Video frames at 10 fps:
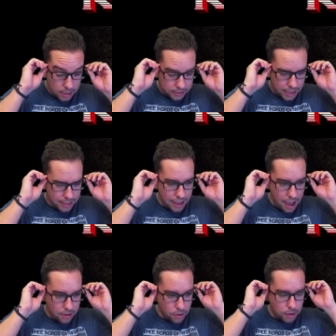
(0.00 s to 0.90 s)
saying that
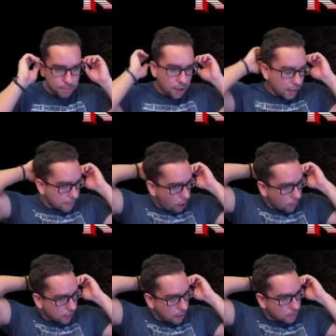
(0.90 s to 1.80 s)
I don't know what I'm talking about
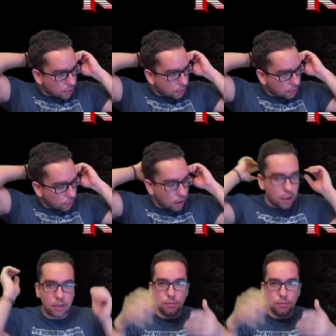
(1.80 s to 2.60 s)
when it comes to uh,